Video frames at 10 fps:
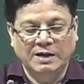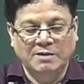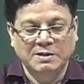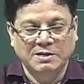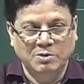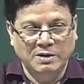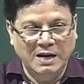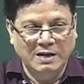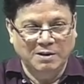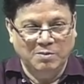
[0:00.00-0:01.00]
That means, you
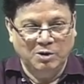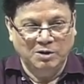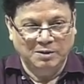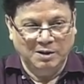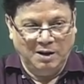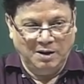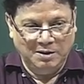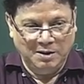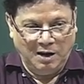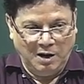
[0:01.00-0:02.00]
take the molecule
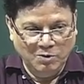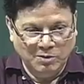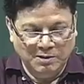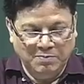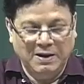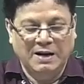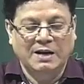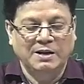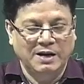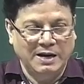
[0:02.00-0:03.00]
out of the plane
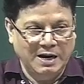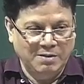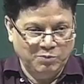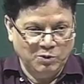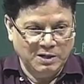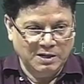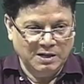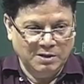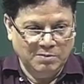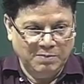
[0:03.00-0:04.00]
and then again put it
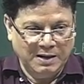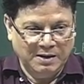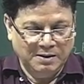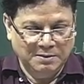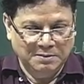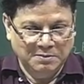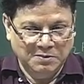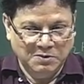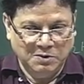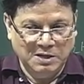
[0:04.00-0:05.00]
in the plane.
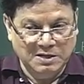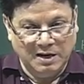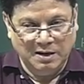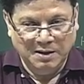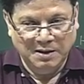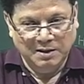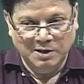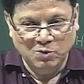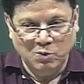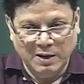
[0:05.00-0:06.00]
So, these are the
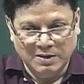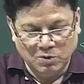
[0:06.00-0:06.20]
two ways.